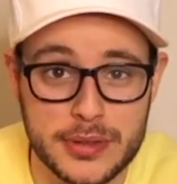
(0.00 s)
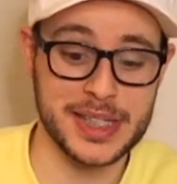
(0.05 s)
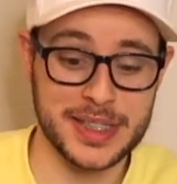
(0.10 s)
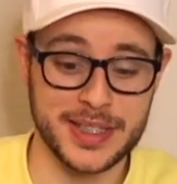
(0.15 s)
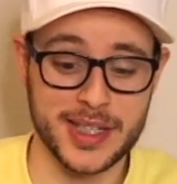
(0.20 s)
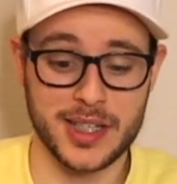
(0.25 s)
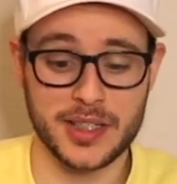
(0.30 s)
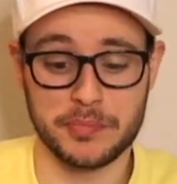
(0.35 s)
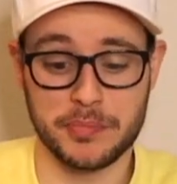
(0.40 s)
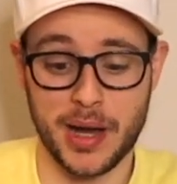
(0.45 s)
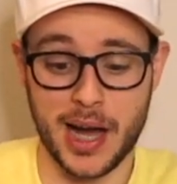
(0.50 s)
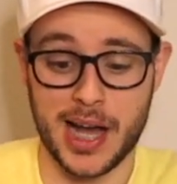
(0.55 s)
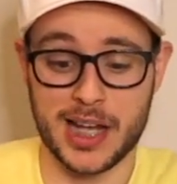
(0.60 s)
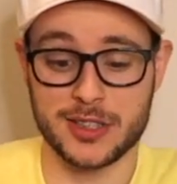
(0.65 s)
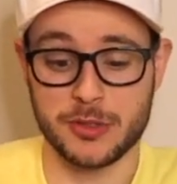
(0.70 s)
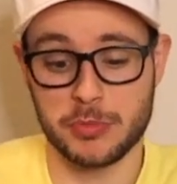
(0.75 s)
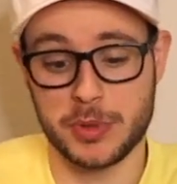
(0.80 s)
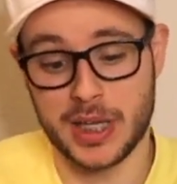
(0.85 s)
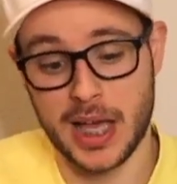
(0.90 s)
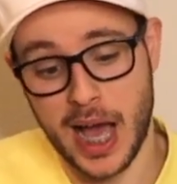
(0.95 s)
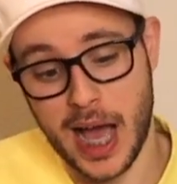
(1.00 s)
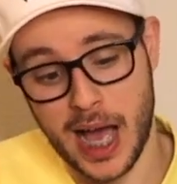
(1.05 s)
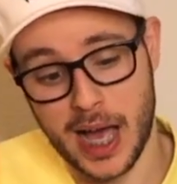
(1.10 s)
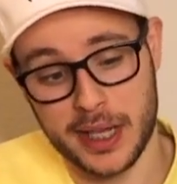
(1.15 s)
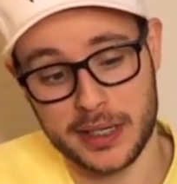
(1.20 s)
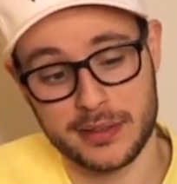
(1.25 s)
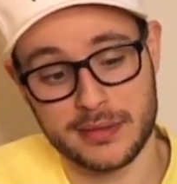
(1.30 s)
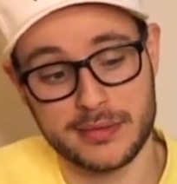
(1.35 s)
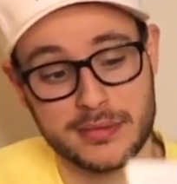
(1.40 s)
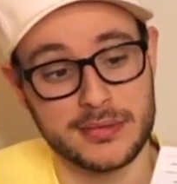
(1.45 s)
Inside the box, we
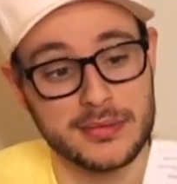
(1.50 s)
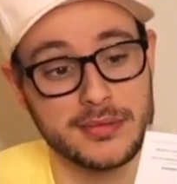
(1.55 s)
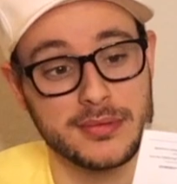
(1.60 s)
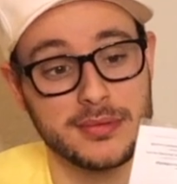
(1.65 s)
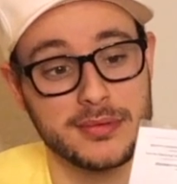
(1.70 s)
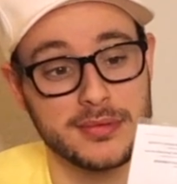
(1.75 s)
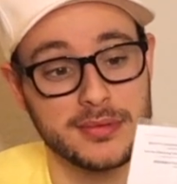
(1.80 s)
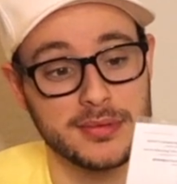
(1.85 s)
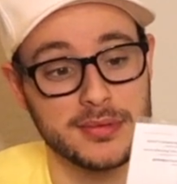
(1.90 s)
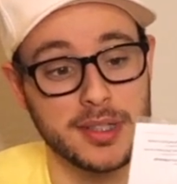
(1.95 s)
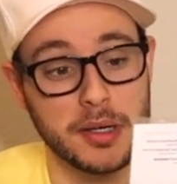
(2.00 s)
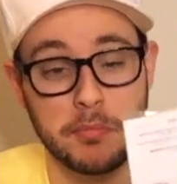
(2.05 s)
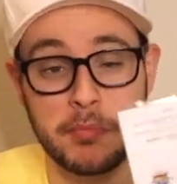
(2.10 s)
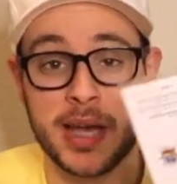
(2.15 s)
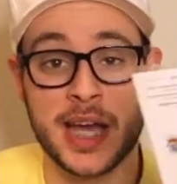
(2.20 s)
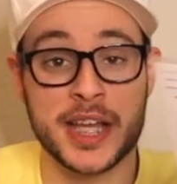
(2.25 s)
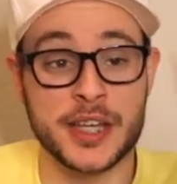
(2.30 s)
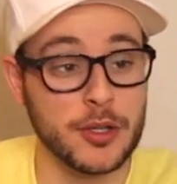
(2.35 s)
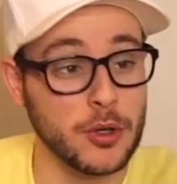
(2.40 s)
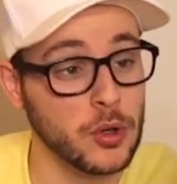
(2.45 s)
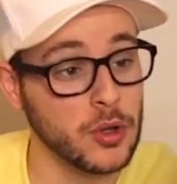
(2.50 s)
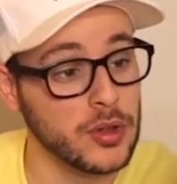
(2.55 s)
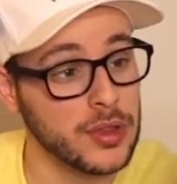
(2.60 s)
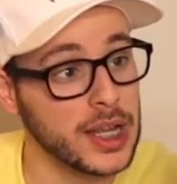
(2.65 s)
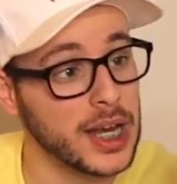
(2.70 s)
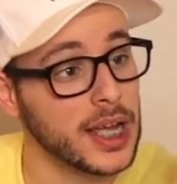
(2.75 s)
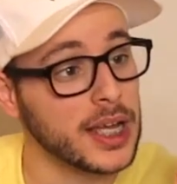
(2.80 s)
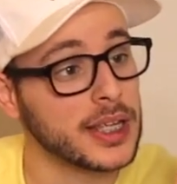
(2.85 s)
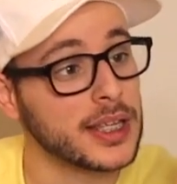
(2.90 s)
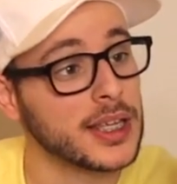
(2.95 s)
got a manual
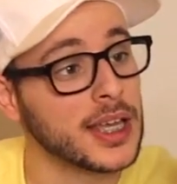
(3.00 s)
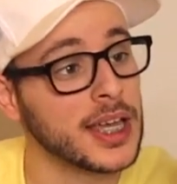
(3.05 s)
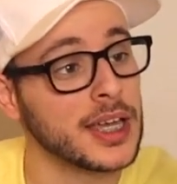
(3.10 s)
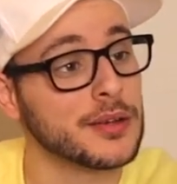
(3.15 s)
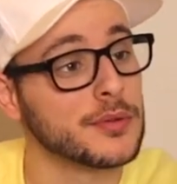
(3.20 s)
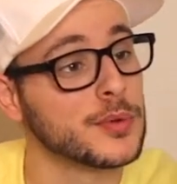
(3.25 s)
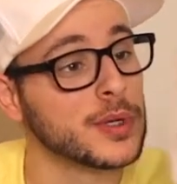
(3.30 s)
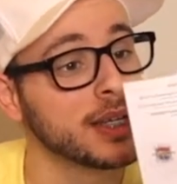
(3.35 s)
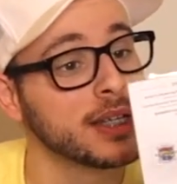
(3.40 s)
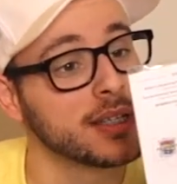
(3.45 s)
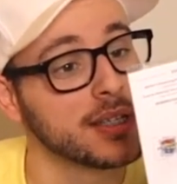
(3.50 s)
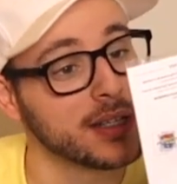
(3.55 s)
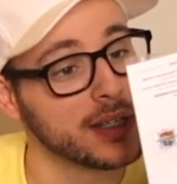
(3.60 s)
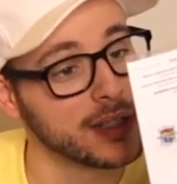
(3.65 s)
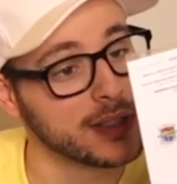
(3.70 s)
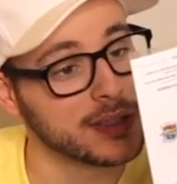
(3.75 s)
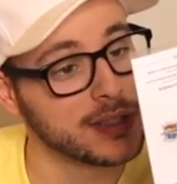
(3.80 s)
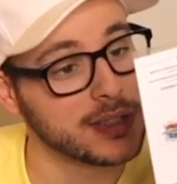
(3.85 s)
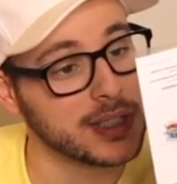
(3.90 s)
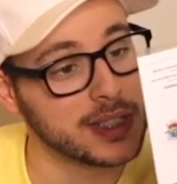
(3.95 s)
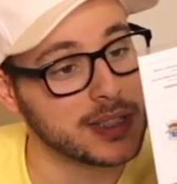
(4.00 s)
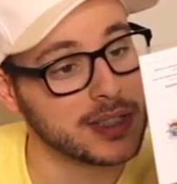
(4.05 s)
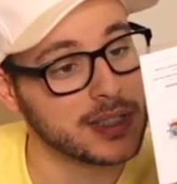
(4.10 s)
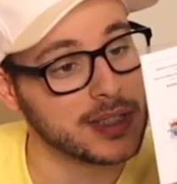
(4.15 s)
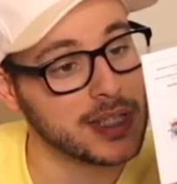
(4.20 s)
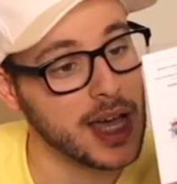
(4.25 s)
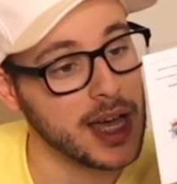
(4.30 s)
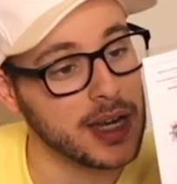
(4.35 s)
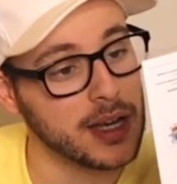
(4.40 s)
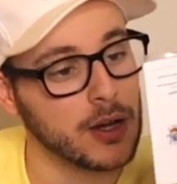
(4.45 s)
that I can't read because it's
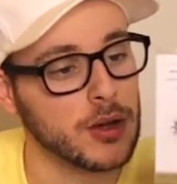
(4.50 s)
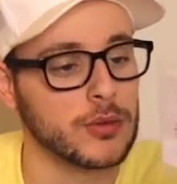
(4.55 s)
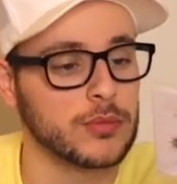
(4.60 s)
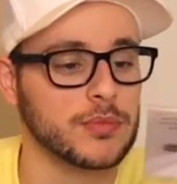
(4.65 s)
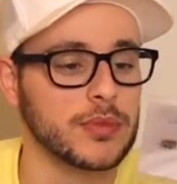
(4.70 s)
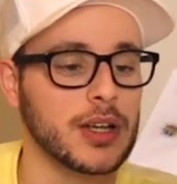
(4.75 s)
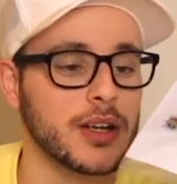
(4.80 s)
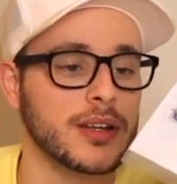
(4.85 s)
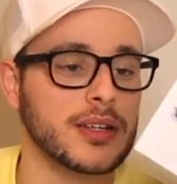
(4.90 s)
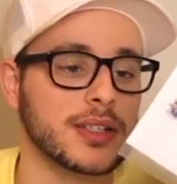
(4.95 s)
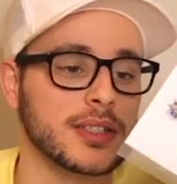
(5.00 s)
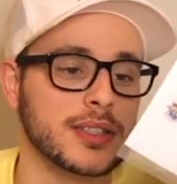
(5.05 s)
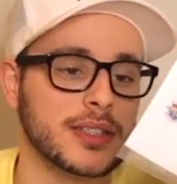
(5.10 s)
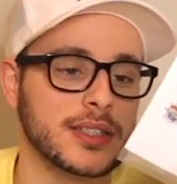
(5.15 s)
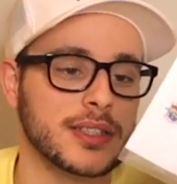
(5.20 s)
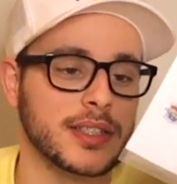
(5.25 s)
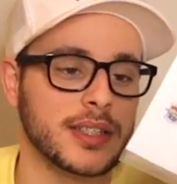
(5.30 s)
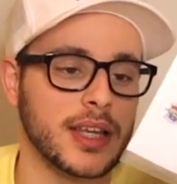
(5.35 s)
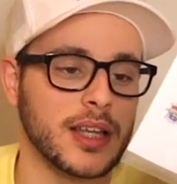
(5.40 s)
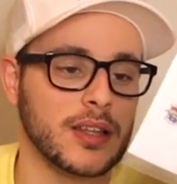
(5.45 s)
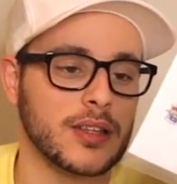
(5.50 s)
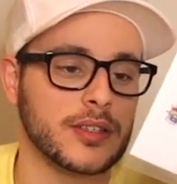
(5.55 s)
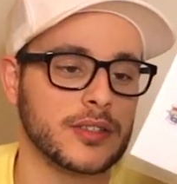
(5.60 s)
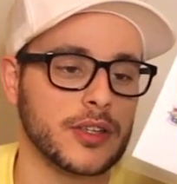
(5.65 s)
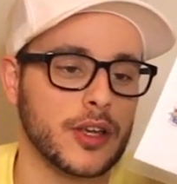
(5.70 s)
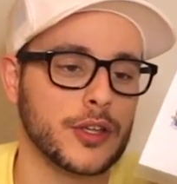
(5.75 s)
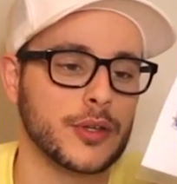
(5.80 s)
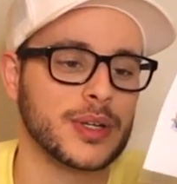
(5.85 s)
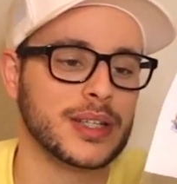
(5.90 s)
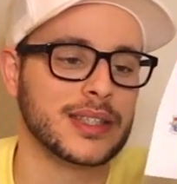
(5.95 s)
not, oh, there it is, it's in
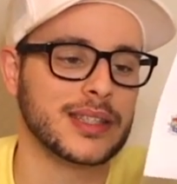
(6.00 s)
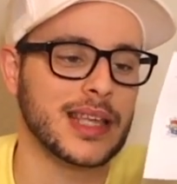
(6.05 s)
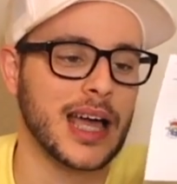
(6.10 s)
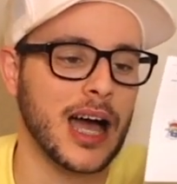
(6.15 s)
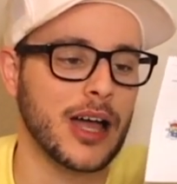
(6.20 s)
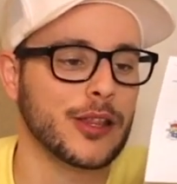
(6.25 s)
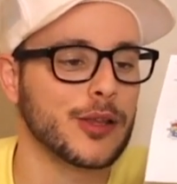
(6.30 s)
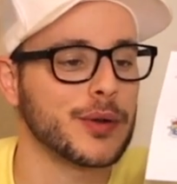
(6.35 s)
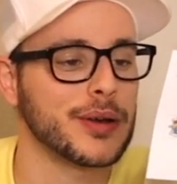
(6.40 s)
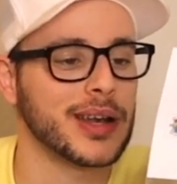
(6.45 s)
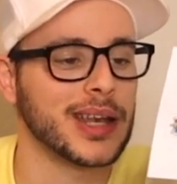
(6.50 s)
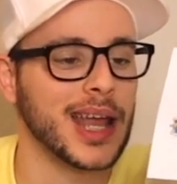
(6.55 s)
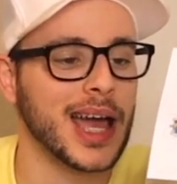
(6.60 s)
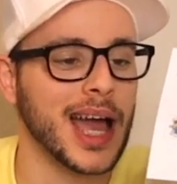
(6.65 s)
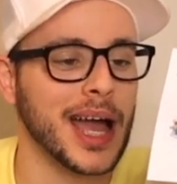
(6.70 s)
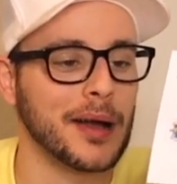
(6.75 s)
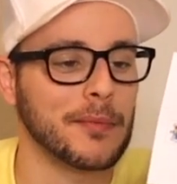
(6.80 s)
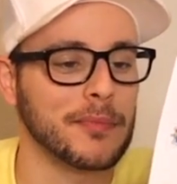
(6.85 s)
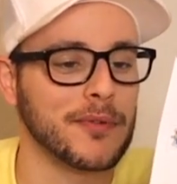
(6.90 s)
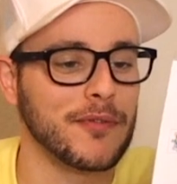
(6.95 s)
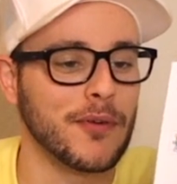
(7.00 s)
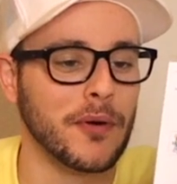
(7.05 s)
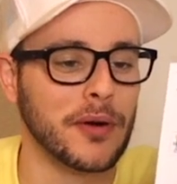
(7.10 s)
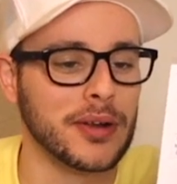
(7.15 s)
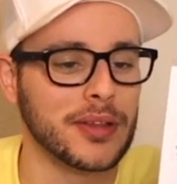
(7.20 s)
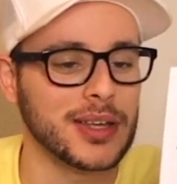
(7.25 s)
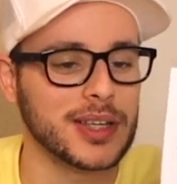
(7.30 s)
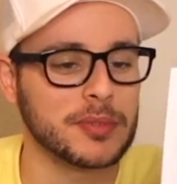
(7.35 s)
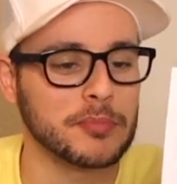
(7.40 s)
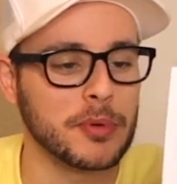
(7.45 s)
English. Oh, you can download an app
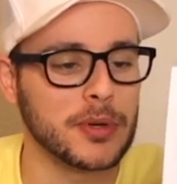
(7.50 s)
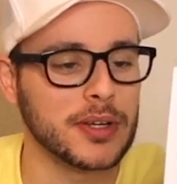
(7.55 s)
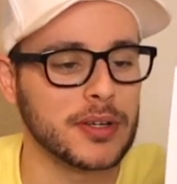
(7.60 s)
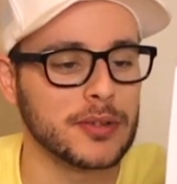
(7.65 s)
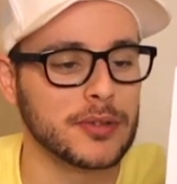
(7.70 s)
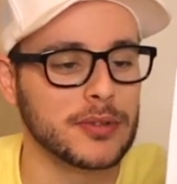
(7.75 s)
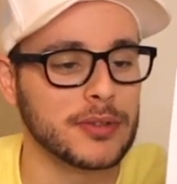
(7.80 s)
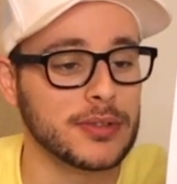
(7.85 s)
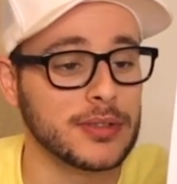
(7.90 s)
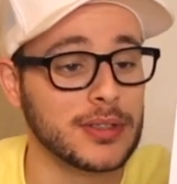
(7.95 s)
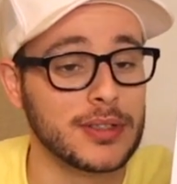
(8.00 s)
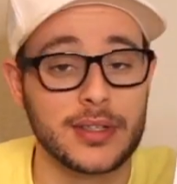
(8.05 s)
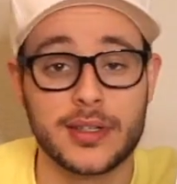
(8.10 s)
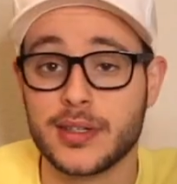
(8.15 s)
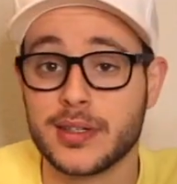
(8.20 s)
for it. That's pretty cool.